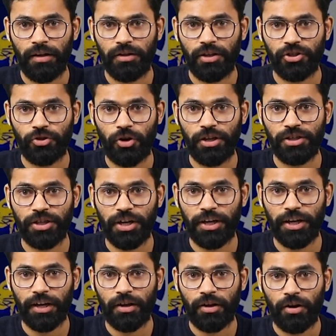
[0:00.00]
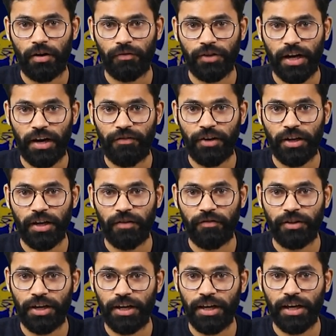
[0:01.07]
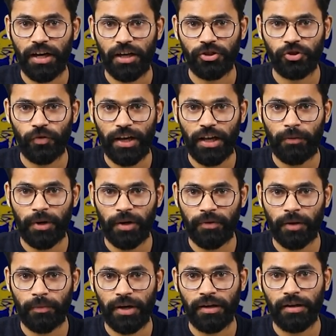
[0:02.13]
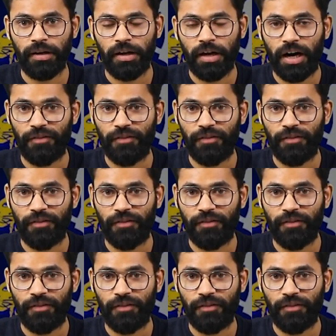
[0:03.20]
The staunch critic of the FTA with India, Suella Braverman,